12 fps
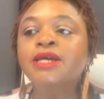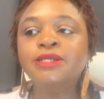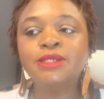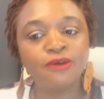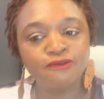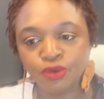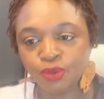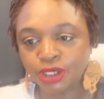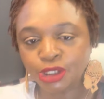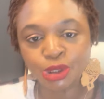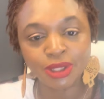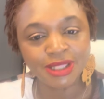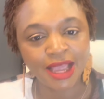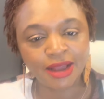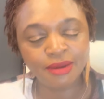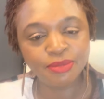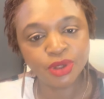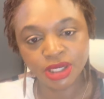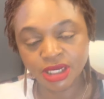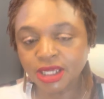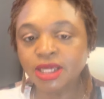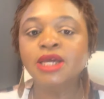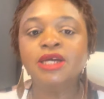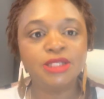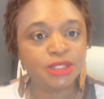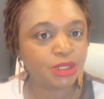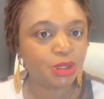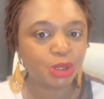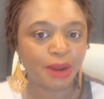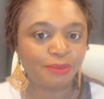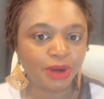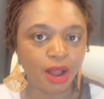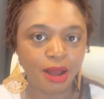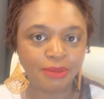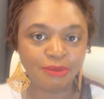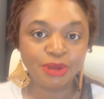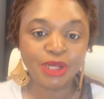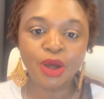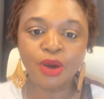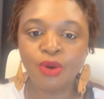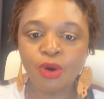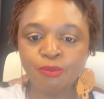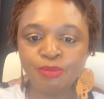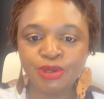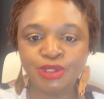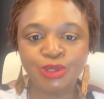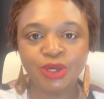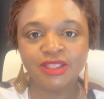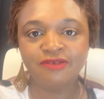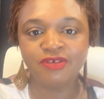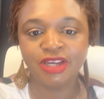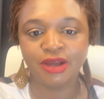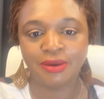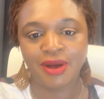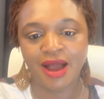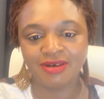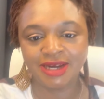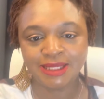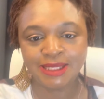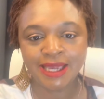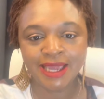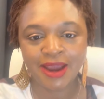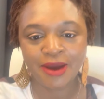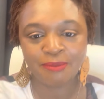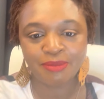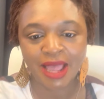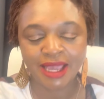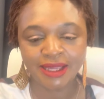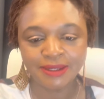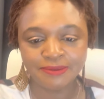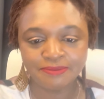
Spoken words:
So if you want to join that community, just drop a comment below. Hope you enjoyed the video. All right, take care. Bye.